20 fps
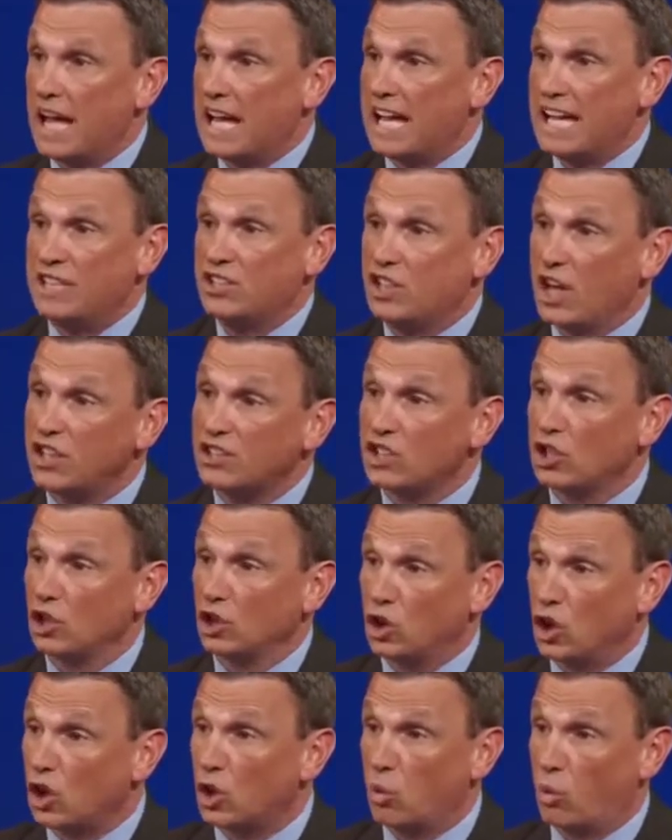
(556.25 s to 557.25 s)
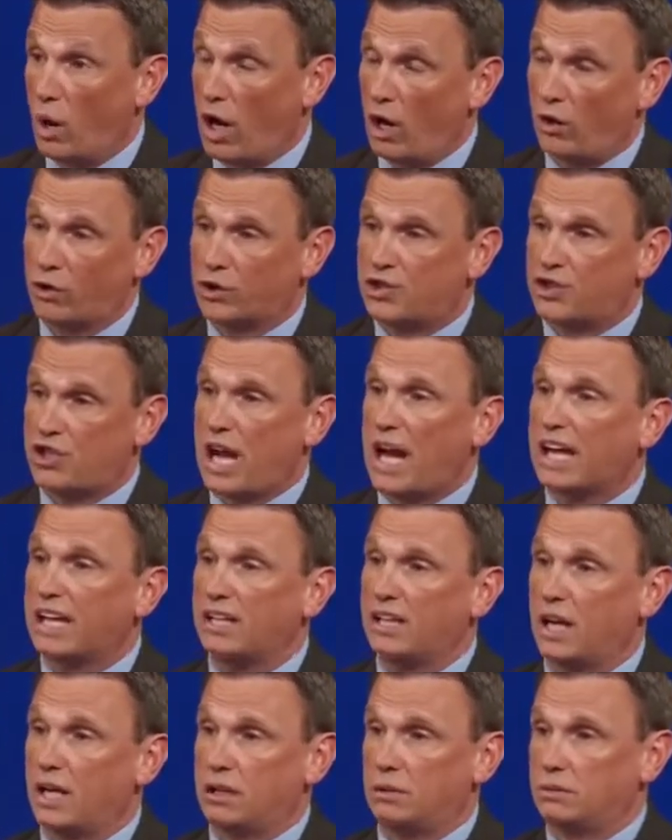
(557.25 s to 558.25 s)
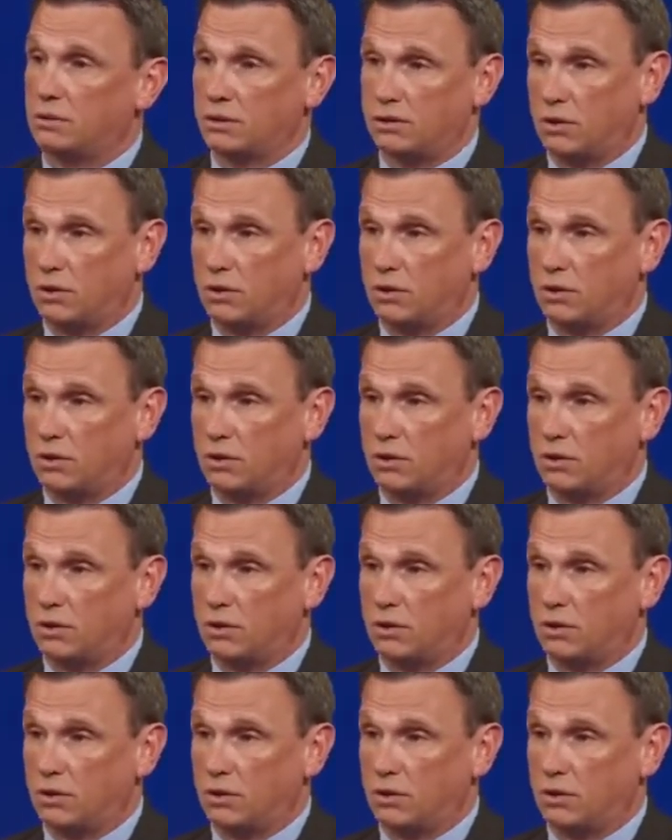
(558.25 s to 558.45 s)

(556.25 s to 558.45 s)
He doesn't look well. They're checking on